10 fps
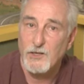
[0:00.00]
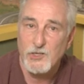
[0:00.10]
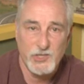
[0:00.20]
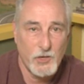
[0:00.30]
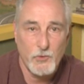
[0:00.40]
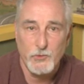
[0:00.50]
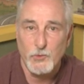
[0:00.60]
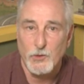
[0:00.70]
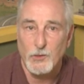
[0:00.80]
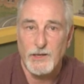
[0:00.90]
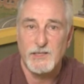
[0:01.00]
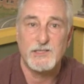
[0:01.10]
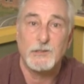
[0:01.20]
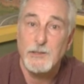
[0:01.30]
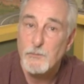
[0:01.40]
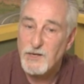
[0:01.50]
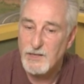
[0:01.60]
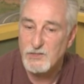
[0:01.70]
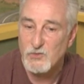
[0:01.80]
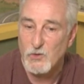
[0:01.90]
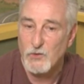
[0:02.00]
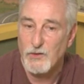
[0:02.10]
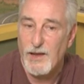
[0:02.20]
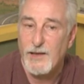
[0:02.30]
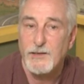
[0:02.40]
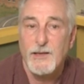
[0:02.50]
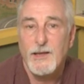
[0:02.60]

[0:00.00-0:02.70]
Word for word: Shower door glass eliminates all of that.